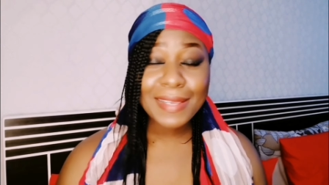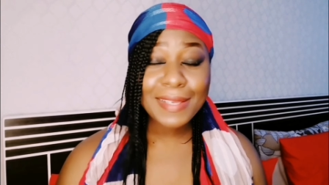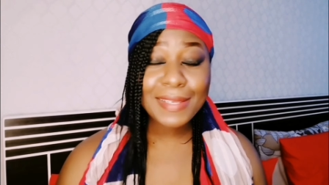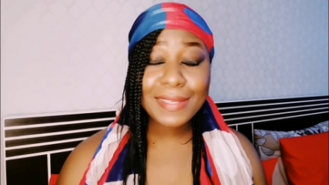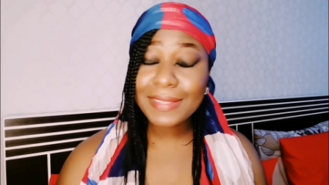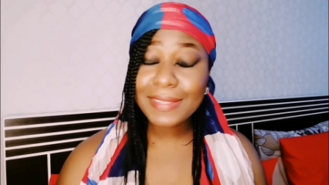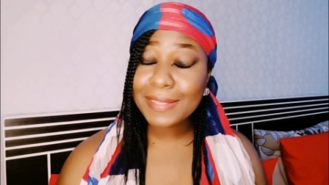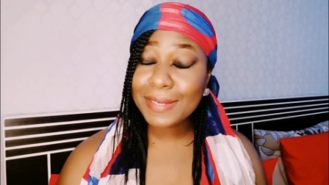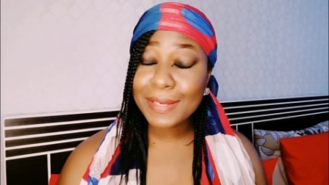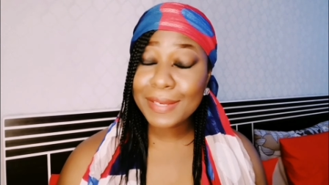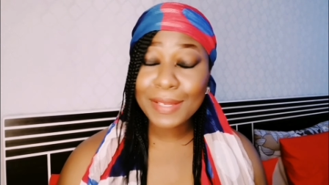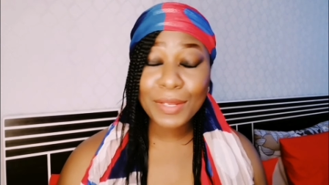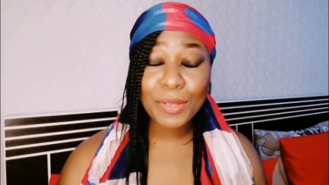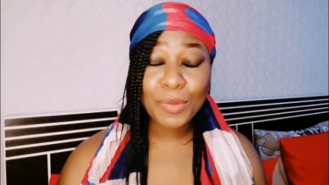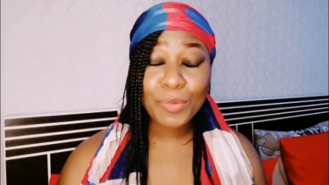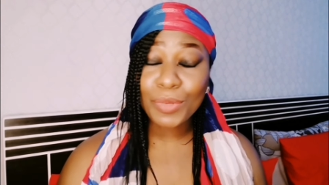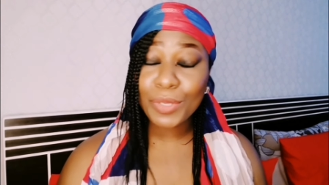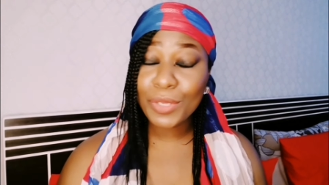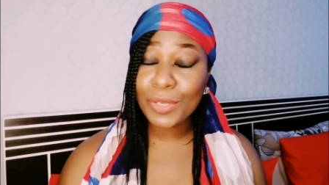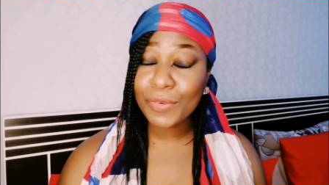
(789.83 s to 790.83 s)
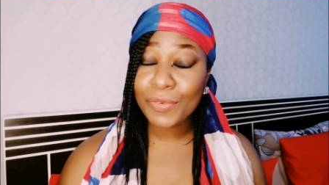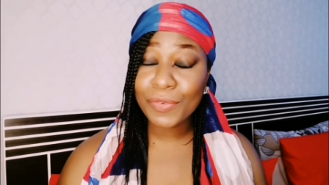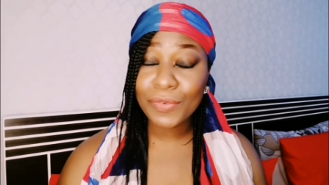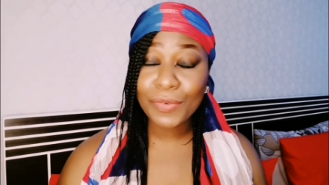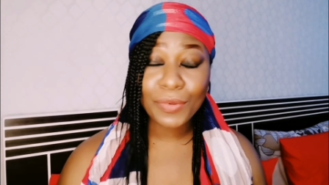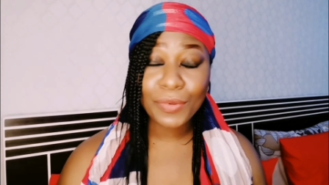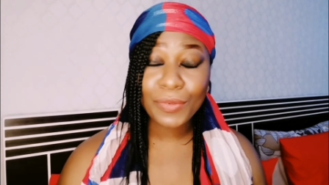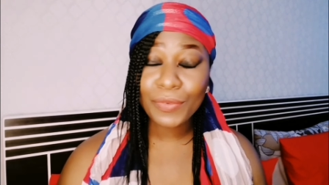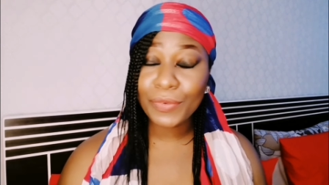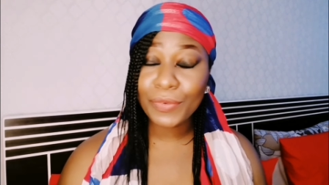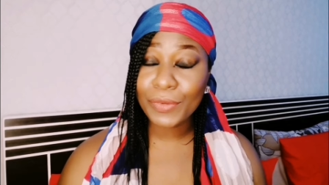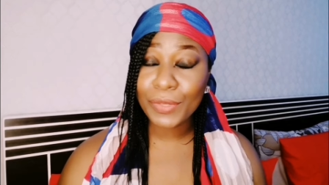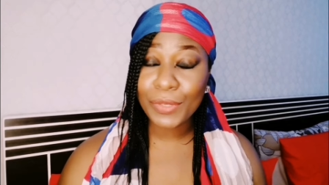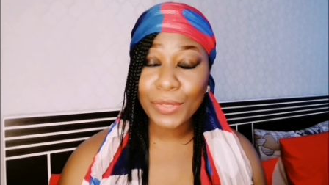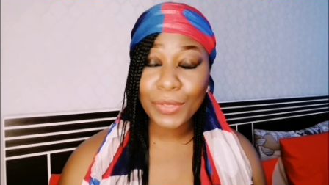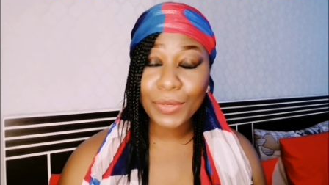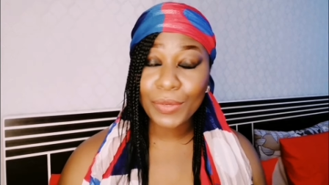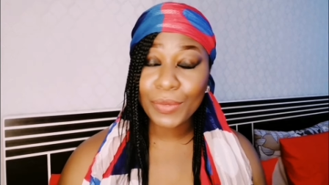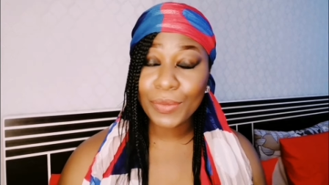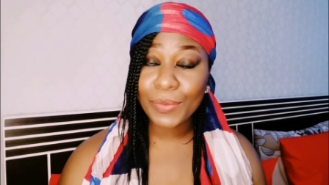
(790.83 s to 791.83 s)
he's still gonna be a fool for
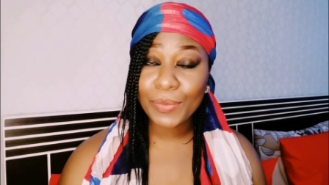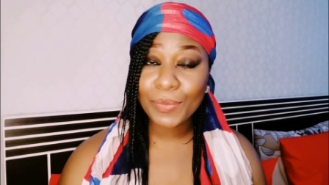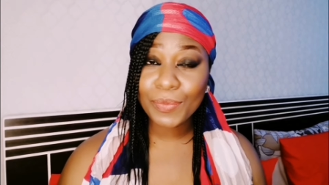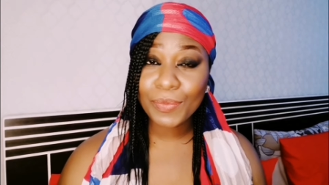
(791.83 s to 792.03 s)
you.